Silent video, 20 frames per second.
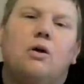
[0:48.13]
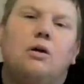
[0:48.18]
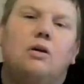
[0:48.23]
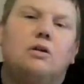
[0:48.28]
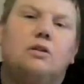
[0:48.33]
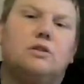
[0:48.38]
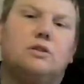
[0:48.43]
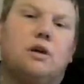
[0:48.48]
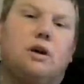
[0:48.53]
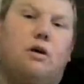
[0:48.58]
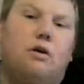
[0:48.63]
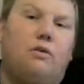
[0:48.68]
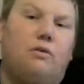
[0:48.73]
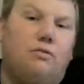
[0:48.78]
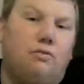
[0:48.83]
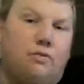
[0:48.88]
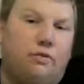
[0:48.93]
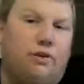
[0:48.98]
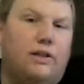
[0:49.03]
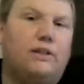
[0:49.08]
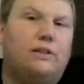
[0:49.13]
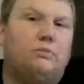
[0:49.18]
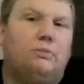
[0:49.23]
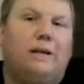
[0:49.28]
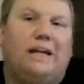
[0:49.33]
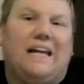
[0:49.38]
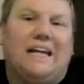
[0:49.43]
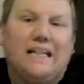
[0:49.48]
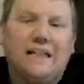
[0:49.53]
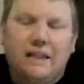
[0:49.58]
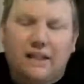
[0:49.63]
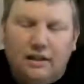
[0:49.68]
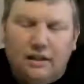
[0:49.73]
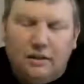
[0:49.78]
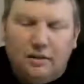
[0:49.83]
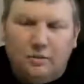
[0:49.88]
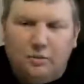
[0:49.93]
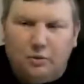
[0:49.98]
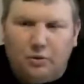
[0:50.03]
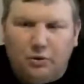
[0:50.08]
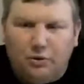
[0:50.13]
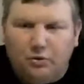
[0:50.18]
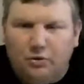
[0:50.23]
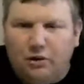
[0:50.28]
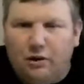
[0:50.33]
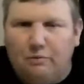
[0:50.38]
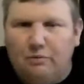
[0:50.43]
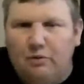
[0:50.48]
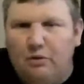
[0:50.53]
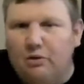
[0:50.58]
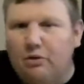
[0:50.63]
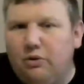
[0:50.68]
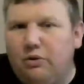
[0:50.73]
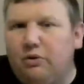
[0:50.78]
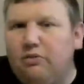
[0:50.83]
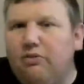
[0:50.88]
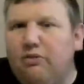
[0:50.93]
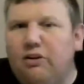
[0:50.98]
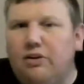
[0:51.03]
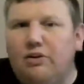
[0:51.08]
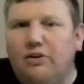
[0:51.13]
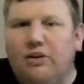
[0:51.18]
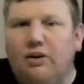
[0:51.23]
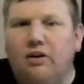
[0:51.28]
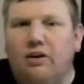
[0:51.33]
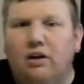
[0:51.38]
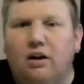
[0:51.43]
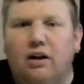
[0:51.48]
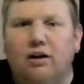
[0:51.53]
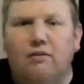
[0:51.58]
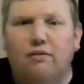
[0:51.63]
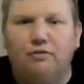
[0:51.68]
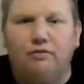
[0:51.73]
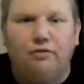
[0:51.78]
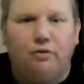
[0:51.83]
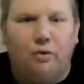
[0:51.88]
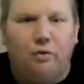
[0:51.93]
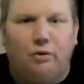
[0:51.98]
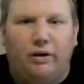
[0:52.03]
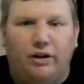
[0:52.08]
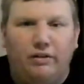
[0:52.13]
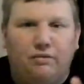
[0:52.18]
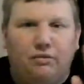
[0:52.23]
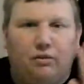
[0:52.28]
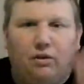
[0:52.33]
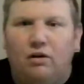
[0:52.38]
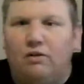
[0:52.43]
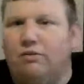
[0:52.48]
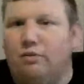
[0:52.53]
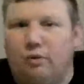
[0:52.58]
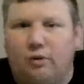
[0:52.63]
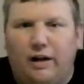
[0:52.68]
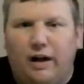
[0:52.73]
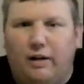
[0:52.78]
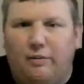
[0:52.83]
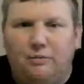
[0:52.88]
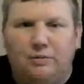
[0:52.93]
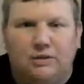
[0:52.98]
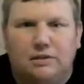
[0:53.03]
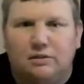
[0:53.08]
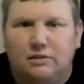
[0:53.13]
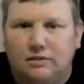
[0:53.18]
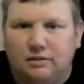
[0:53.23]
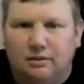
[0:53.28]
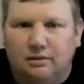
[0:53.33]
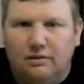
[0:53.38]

So for this week, we're doing. I'm doing an over-under of forty for all four games.